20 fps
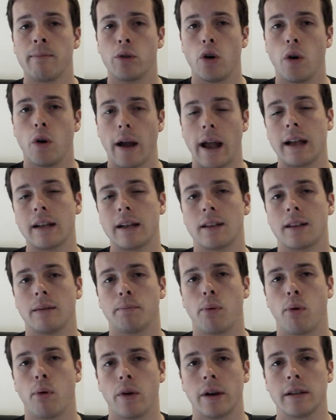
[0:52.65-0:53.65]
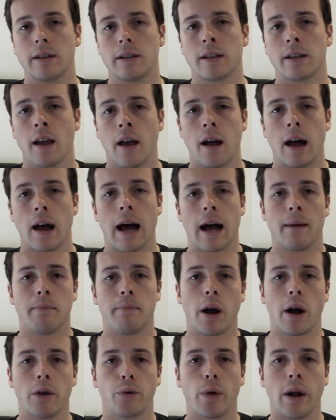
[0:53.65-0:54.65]
your exit points
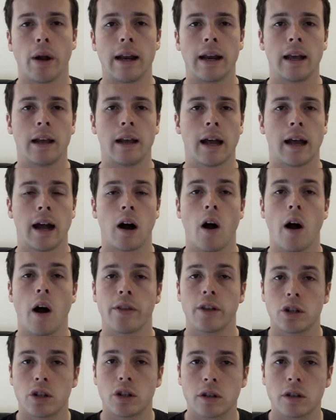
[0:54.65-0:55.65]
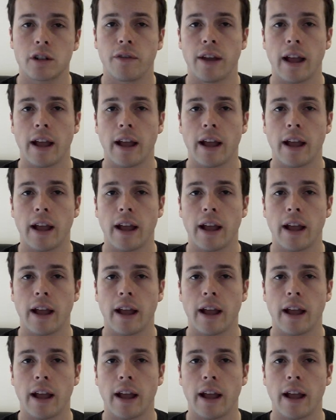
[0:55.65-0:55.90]
by reading either Dr.